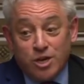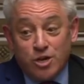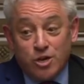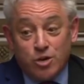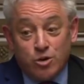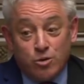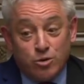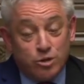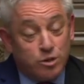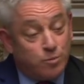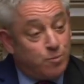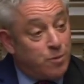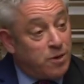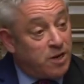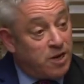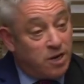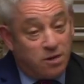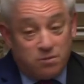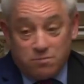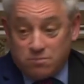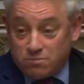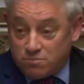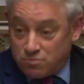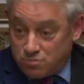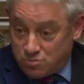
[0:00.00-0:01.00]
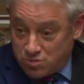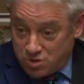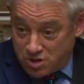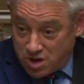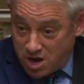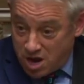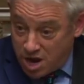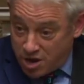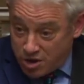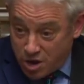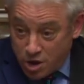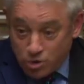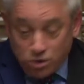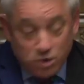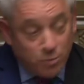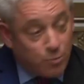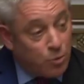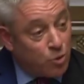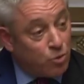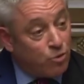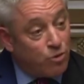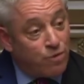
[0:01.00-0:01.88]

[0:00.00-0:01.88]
who has been a notable